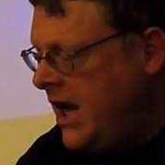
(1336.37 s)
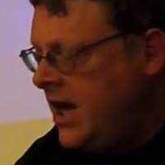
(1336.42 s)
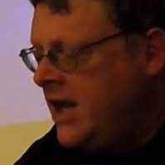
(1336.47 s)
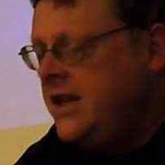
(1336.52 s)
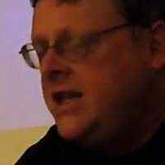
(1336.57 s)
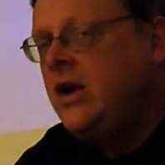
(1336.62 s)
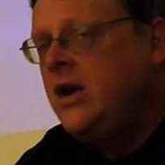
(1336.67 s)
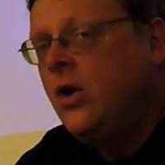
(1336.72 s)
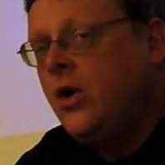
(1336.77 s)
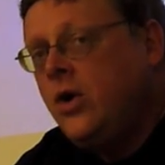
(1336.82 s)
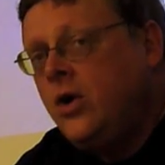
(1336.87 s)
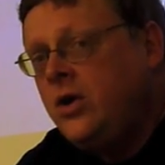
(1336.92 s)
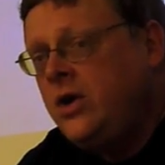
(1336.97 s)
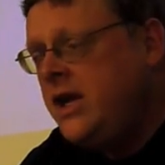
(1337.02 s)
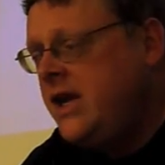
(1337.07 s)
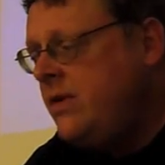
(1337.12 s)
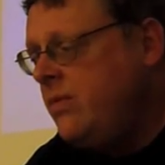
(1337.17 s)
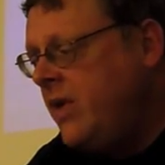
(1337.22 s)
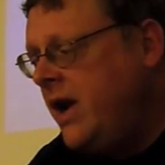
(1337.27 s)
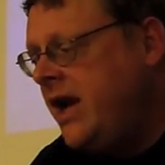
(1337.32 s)
The
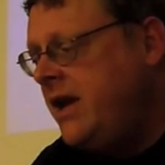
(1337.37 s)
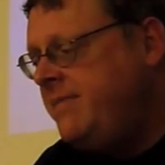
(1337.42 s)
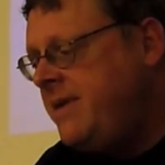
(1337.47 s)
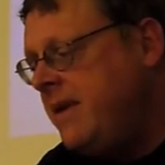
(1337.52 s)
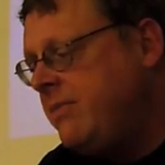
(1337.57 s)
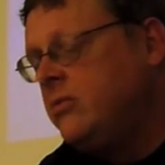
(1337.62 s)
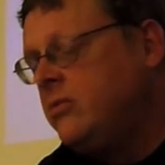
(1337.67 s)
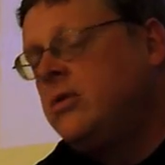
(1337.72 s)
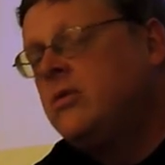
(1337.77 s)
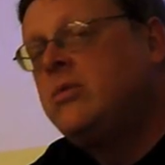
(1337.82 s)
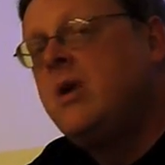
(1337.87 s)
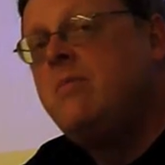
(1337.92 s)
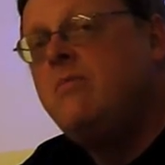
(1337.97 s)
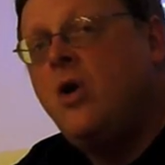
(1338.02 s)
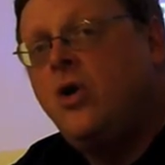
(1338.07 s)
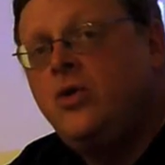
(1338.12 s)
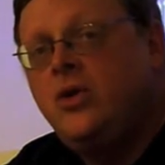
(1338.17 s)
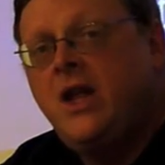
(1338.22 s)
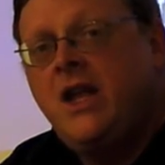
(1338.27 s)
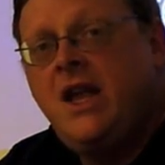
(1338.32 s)
early way people would
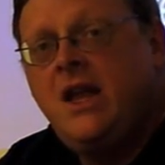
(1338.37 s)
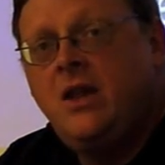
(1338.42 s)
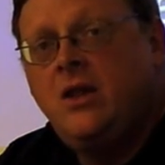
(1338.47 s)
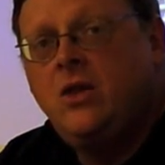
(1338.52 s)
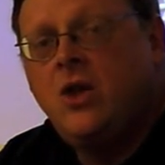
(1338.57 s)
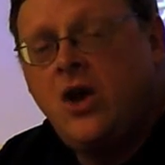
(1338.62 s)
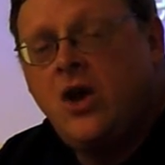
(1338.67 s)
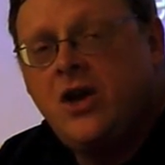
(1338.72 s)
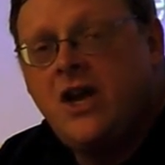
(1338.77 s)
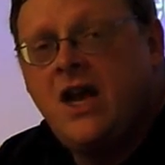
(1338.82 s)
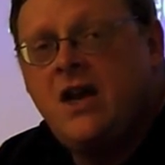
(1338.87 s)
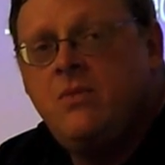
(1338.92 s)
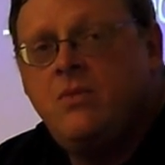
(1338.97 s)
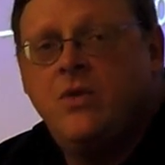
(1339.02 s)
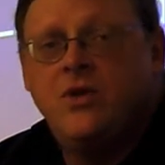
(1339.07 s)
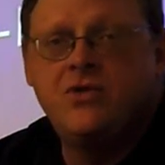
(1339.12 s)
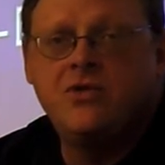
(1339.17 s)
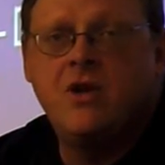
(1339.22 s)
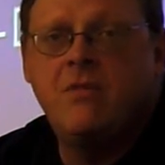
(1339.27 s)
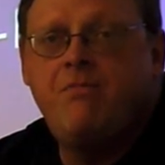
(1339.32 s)
remotely log in
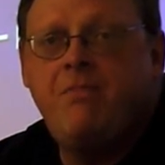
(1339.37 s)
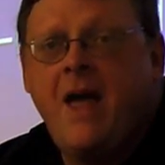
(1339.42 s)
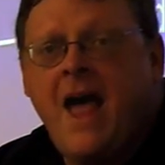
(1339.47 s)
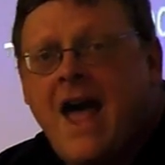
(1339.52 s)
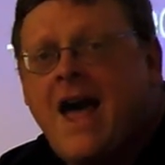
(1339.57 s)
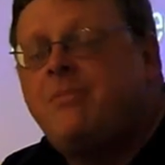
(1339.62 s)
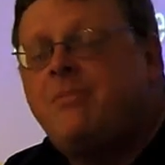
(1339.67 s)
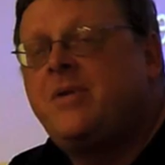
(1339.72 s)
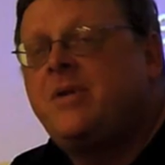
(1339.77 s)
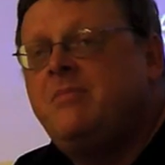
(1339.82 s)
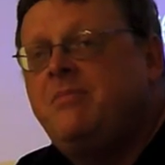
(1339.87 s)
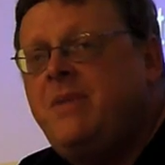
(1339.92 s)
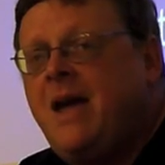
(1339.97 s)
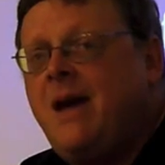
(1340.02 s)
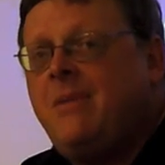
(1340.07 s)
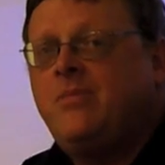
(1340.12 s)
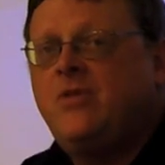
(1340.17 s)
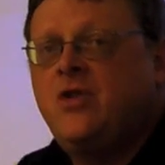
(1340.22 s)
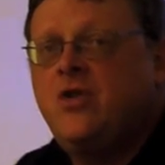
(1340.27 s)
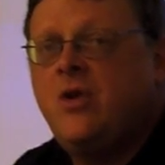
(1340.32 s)
was with PAP.
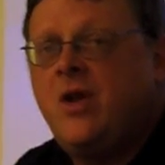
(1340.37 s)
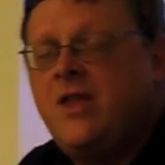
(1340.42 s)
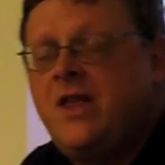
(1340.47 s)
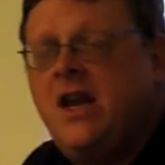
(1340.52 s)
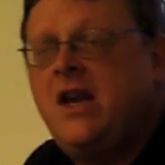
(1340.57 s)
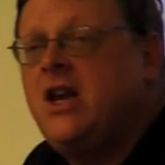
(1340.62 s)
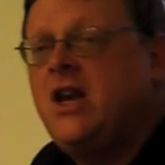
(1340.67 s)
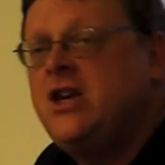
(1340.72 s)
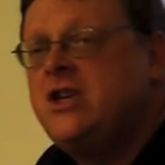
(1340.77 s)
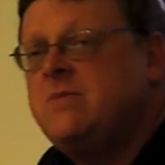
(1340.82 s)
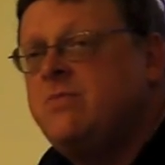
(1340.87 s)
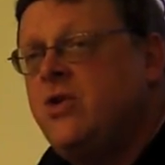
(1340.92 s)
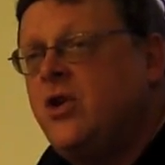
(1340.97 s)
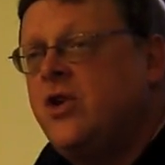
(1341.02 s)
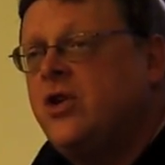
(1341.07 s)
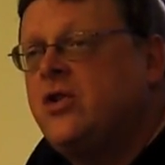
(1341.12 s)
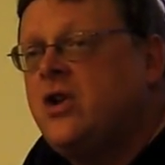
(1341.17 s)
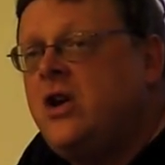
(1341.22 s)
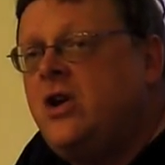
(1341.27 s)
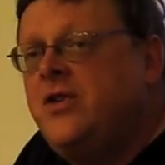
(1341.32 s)
PAP Authentication
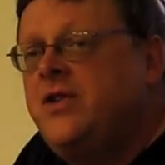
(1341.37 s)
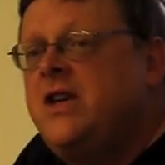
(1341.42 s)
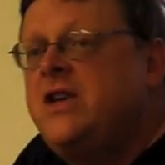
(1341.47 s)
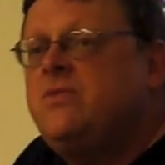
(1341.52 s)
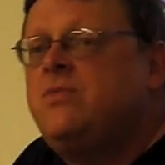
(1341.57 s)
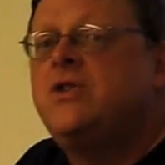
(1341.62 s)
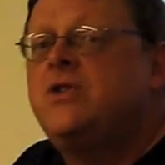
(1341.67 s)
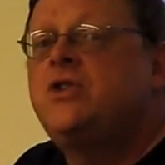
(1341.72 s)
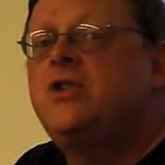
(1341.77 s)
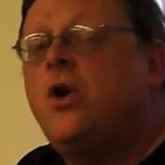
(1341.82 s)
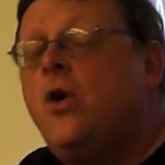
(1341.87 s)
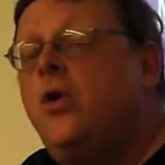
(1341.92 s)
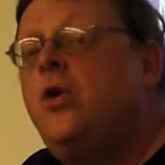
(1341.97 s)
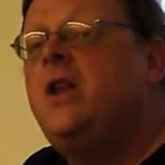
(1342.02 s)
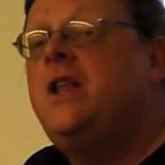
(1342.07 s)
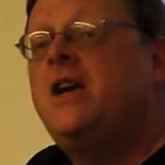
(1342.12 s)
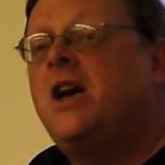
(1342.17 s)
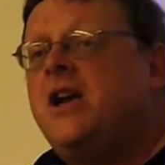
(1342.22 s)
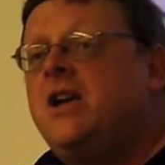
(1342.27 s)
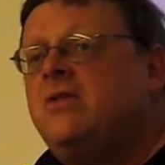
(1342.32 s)
Protocol. This was totally
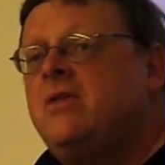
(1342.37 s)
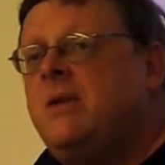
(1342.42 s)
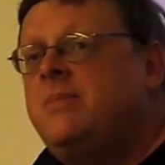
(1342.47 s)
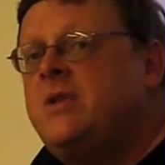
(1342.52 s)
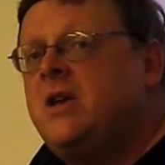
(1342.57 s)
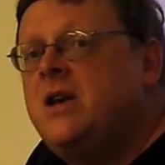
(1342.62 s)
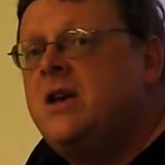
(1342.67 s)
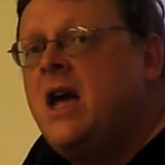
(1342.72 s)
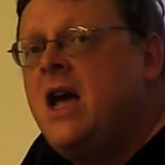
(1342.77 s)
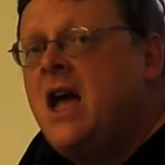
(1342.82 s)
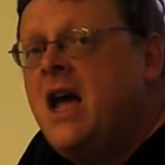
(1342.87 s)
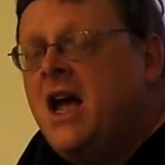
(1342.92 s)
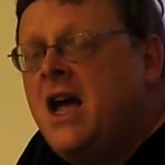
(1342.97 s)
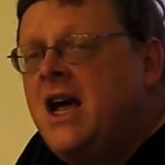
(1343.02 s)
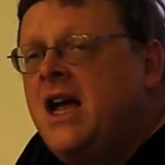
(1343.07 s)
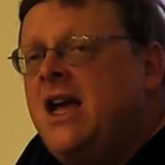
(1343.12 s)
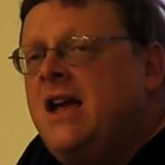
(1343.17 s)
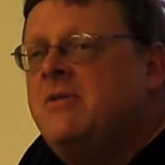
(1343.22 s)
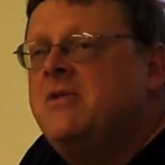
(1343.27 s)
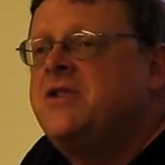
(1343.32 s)
unencrypted.
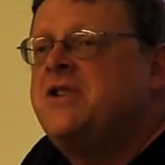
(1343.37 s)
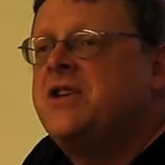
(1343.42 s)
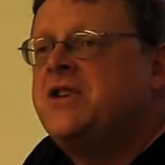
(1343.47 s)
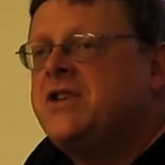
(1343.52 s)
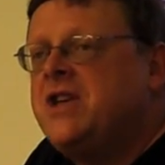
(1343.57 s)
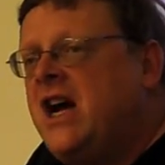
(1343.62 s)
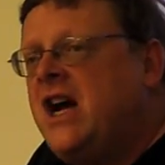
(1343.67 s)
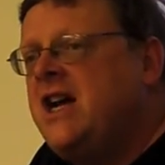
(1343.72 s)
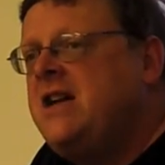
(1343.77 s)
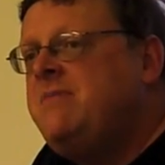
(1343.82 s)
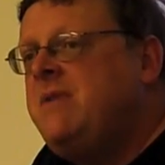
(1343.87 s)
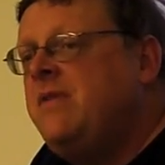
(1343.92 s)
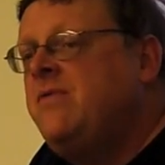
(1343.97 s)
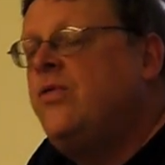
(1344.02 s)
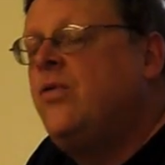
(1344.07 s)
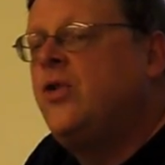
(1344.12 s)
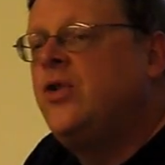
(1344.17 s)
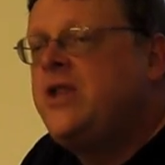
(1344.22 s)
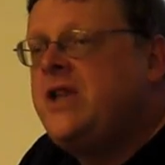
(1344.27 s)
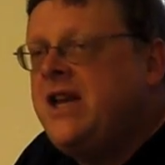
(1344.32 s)
It was designed
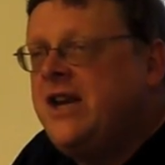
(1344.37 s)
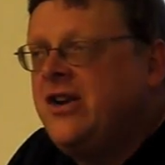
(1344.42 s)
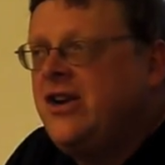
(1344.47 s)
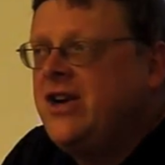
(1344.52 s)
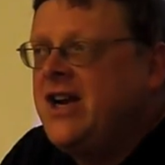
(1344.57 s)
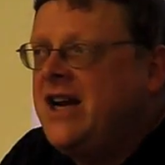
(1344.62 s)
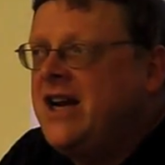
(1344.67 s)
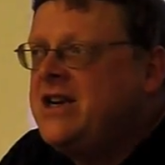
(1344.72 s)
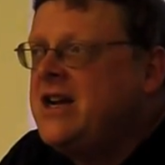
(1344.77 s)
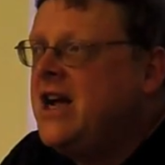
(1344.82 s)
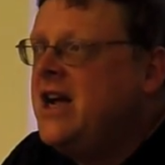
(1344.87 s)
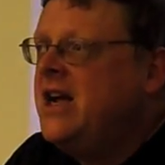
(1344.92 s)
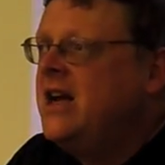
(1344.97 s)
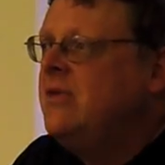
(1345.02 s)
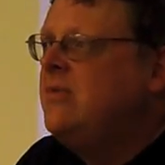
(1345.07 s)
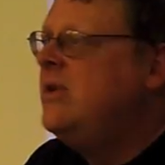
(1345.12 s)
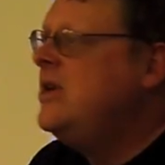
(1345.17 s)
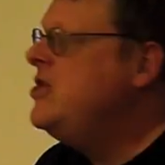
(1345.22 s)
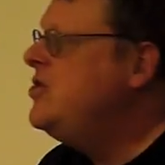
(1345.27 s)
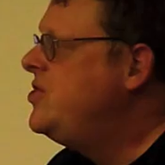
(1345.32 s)
before the internet
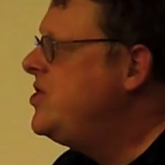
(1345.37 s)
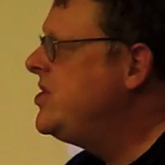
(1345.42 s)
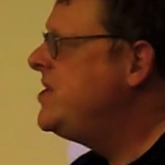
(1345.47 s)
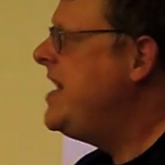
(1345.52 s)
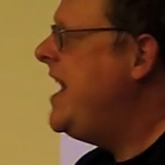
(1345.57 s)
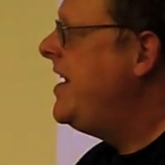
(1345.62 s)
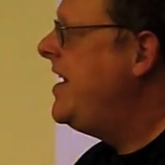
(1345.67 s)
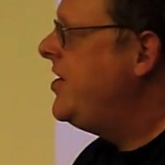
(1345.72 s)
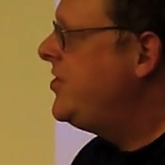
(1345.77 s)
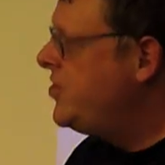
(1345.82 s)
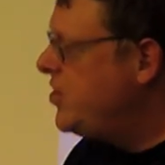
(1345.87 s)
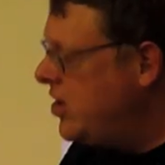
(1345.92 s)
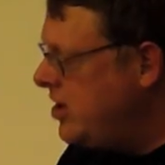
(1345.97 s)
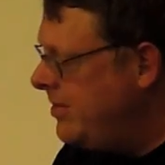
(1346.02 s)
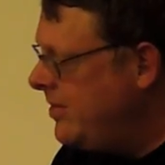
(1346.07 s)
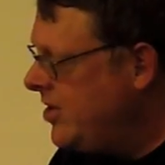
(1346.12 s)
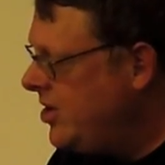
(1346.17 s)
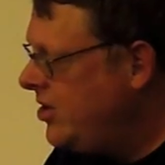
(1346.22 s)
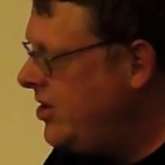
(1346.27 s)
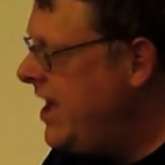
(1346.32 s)
when you just had a
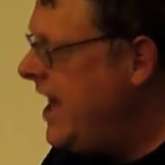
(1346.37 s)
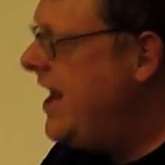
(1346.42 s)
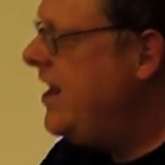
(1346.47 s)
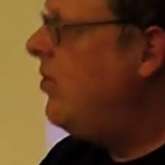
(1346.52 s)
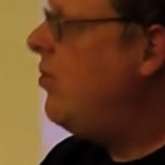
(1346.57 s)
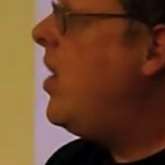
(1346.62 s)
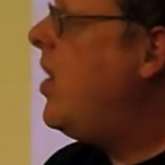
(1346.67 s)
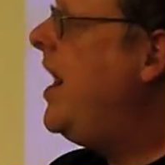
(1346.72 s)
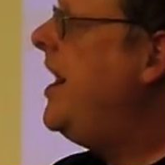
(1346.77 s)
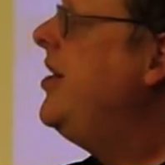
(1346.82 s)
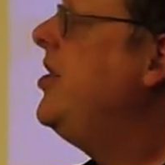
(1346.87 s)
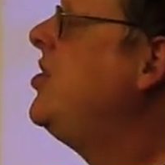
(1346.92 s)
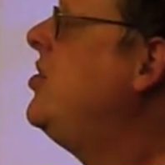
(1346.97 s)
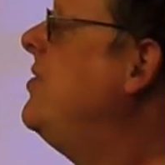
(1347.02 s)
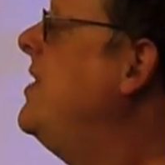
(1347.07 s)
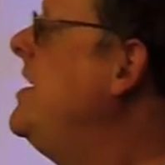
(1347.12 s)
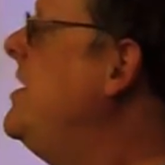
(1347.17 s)
terminal and a wire going